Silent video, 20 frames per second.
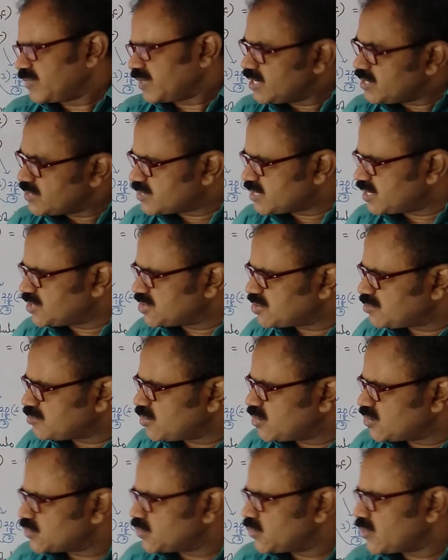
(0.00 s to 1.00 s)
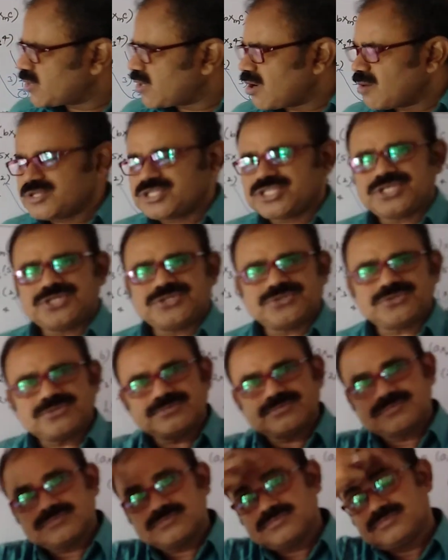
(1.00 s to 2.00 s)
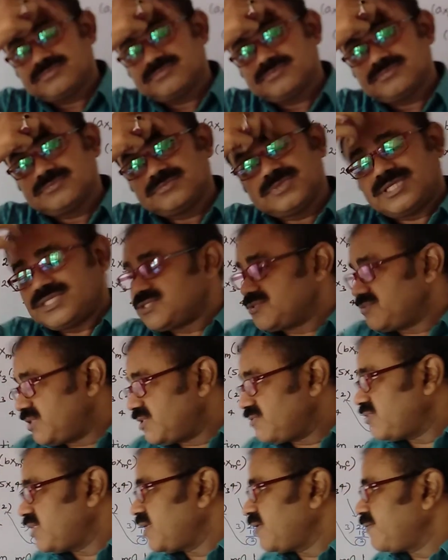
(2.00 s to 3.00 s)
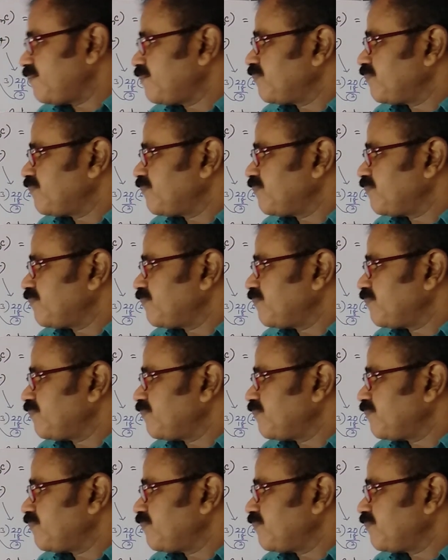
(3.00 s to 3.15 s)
Is addition modulo commutative? Let's verify.